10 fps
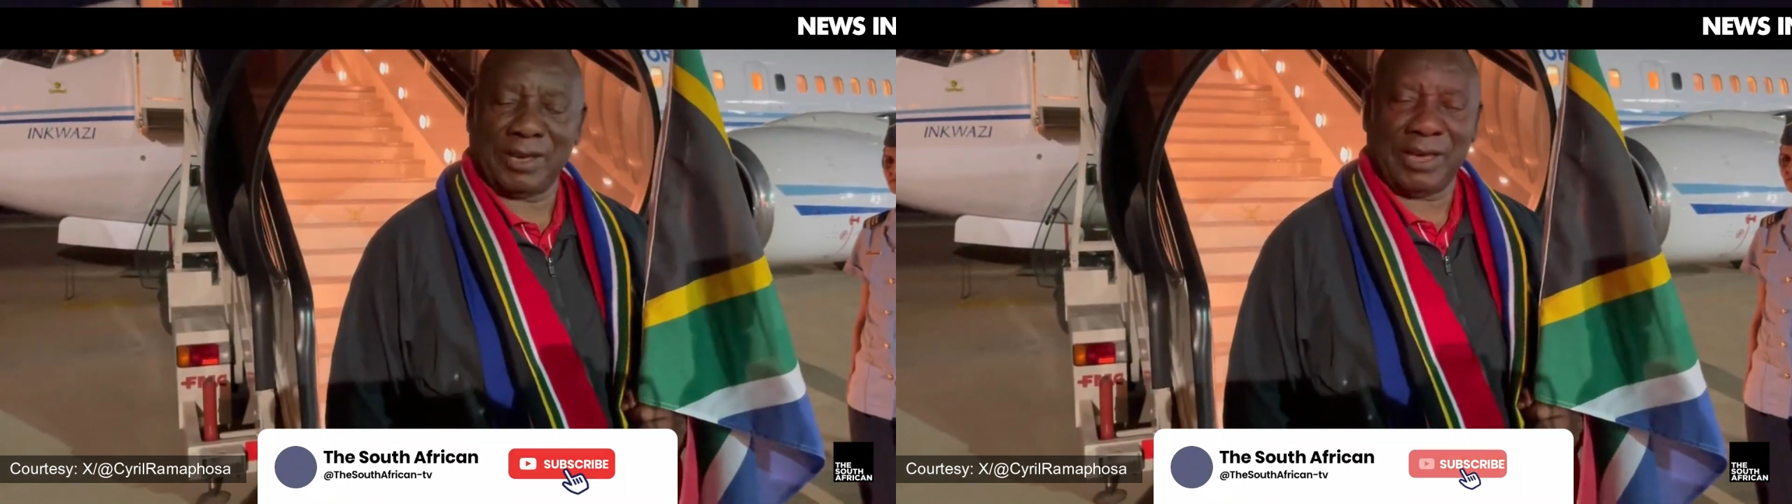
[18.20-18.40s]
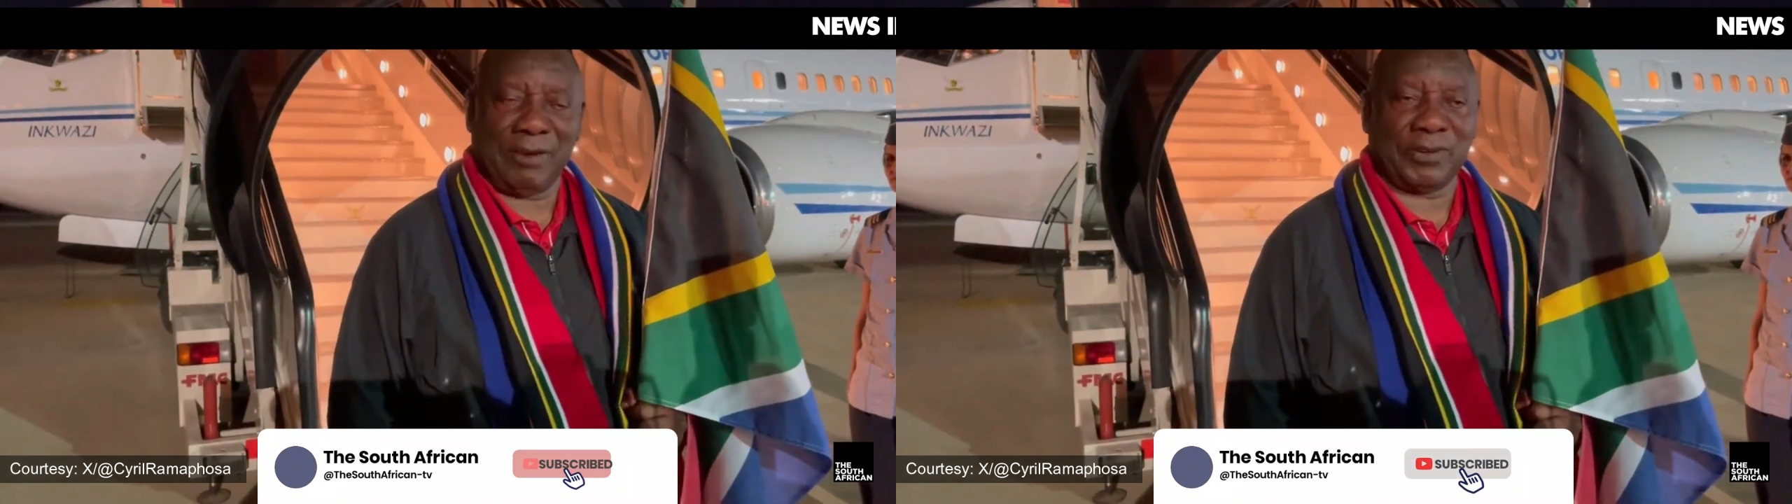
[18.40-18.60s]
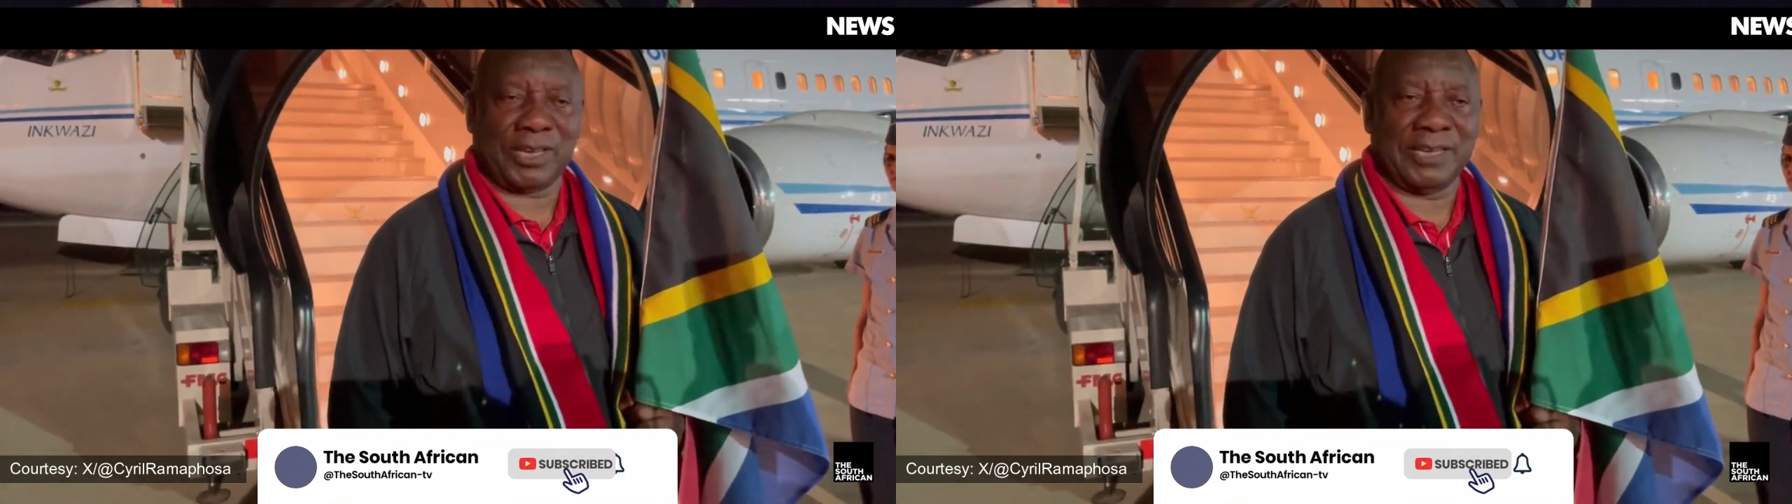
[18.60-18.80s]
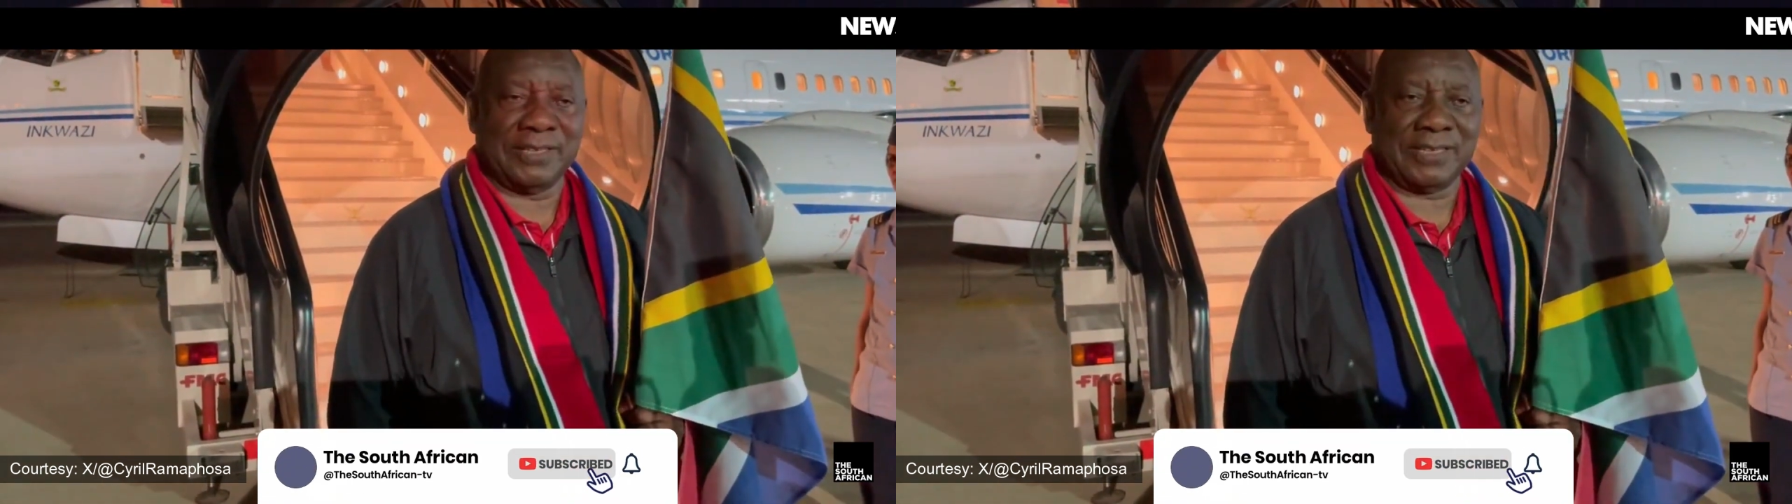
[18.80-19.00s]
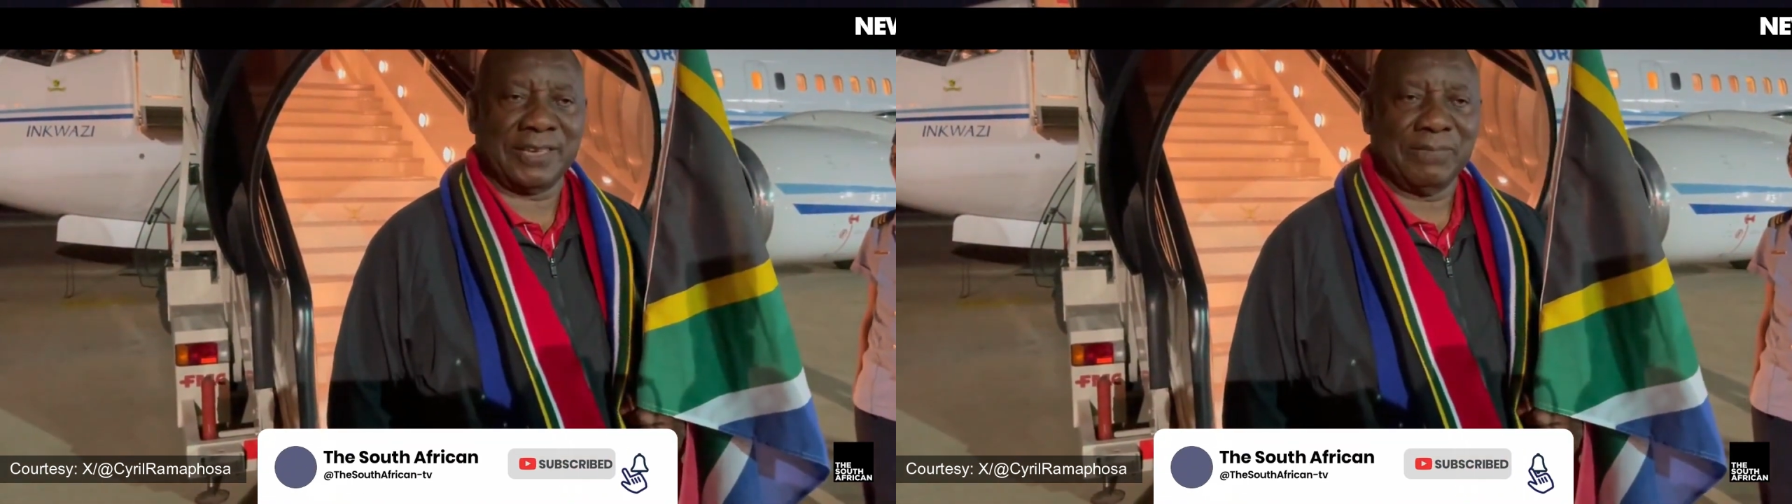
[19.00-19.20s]
Ramaphosa
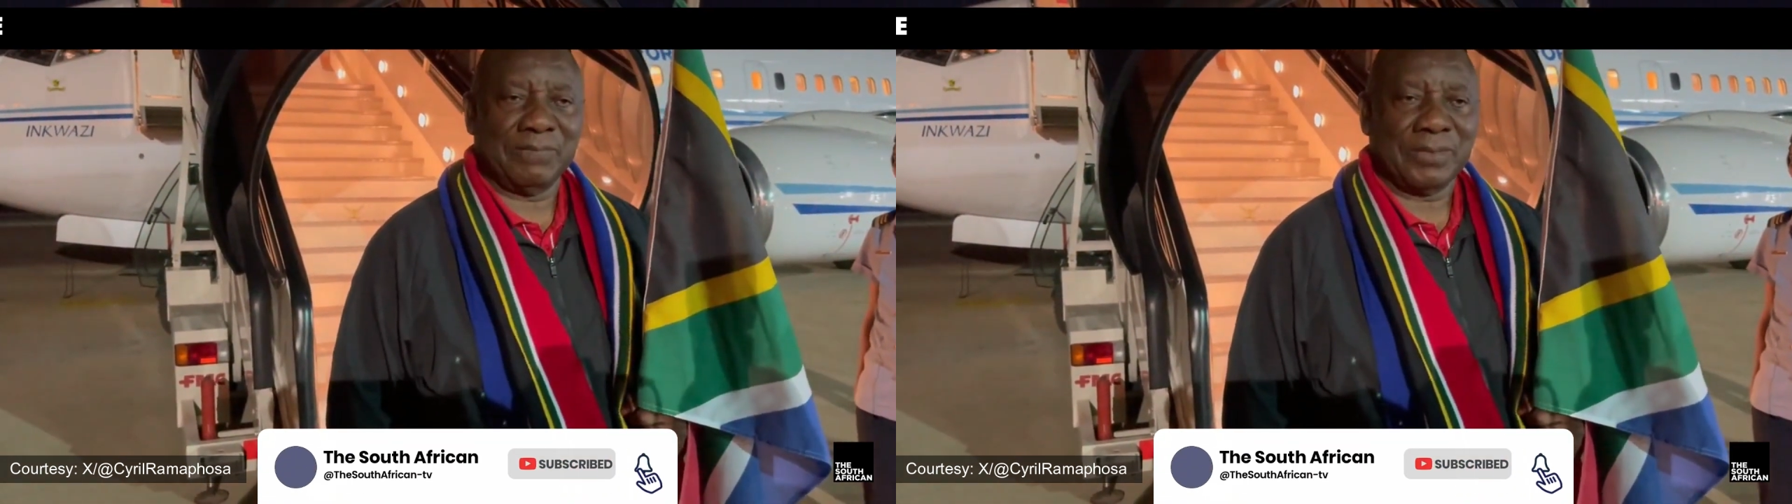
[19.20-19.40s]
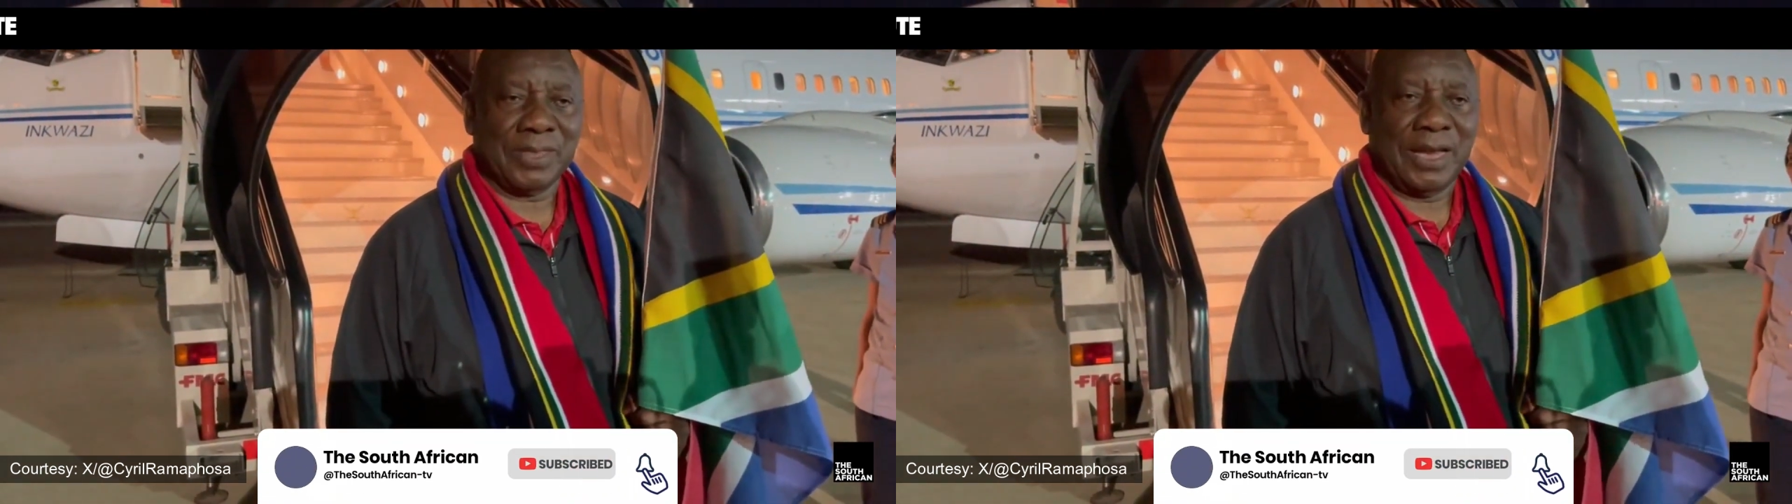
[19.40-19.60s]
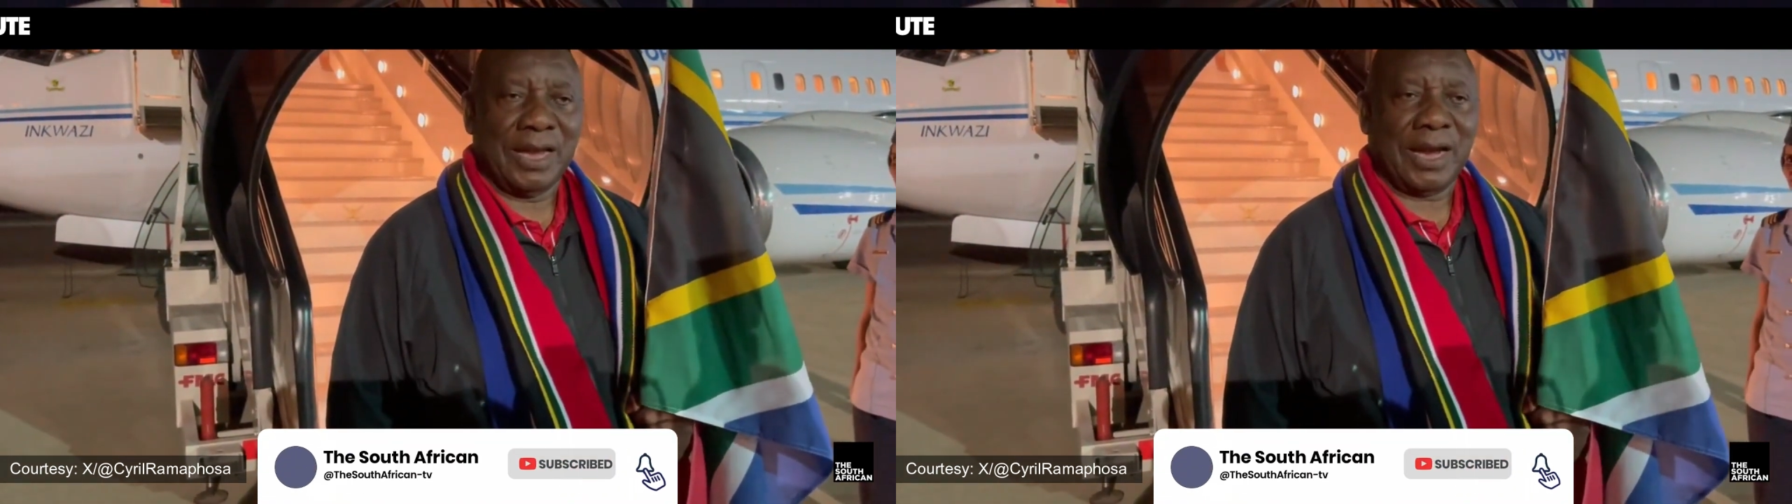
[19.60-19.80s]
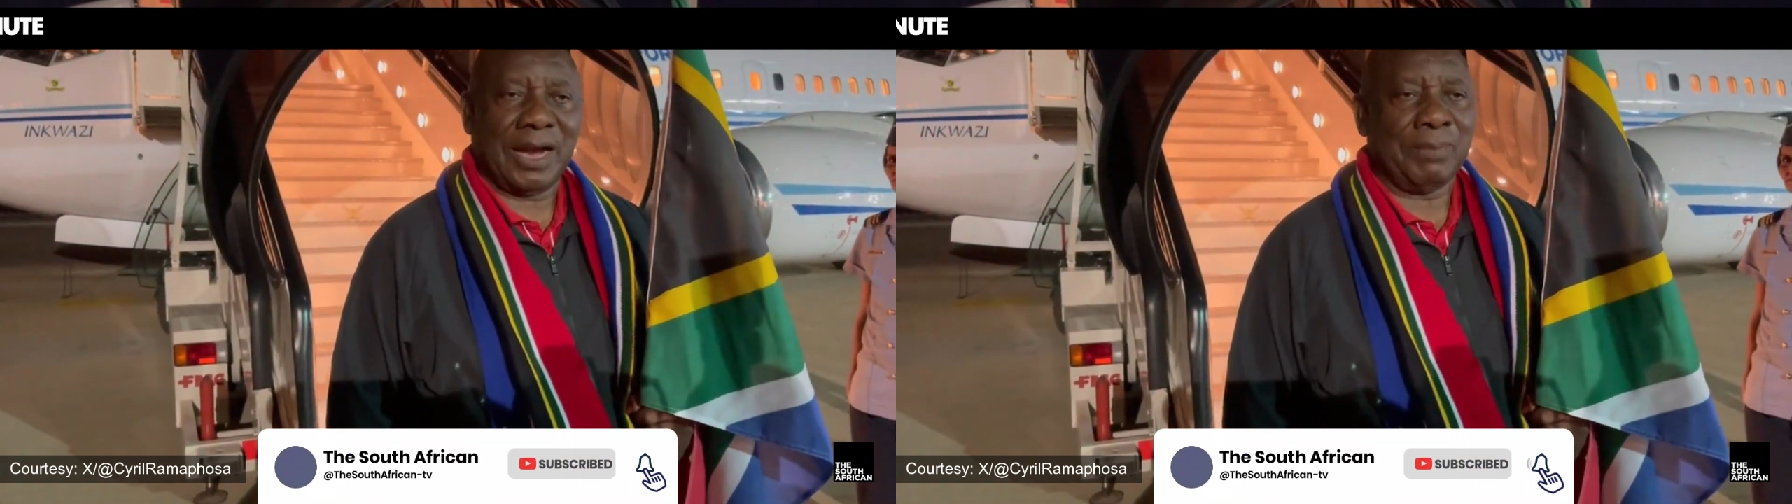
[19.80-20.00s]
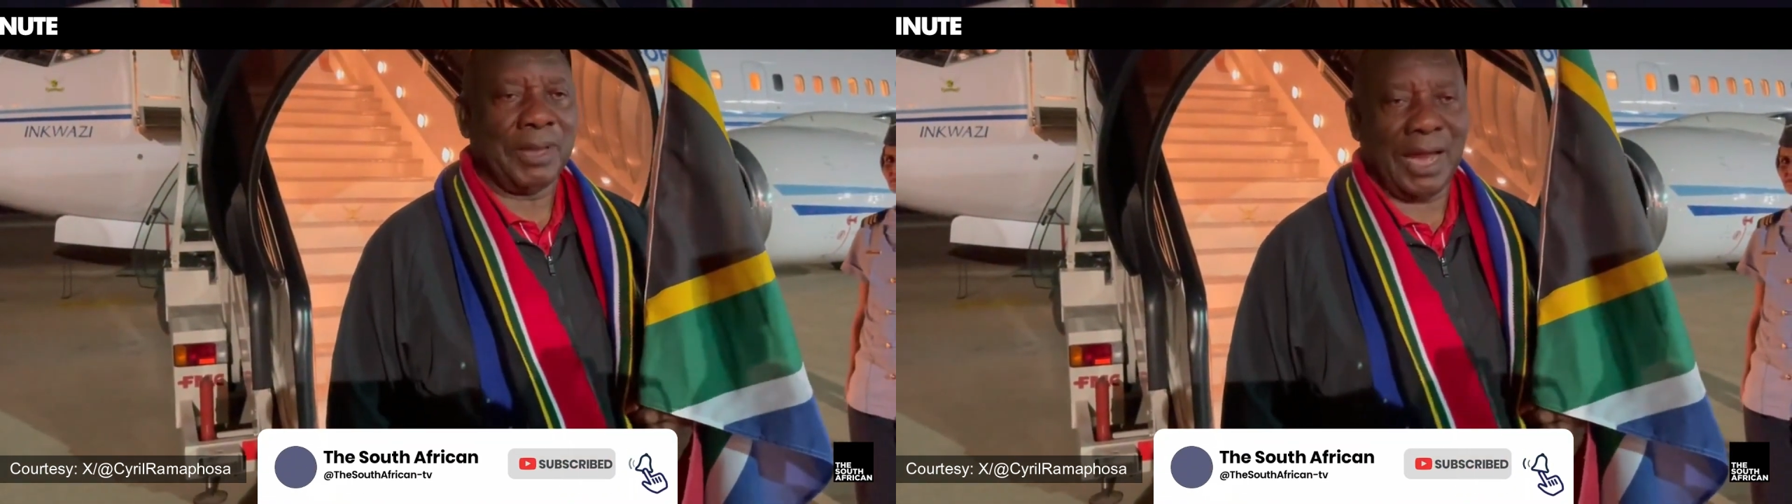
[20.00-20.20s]
has decided to make December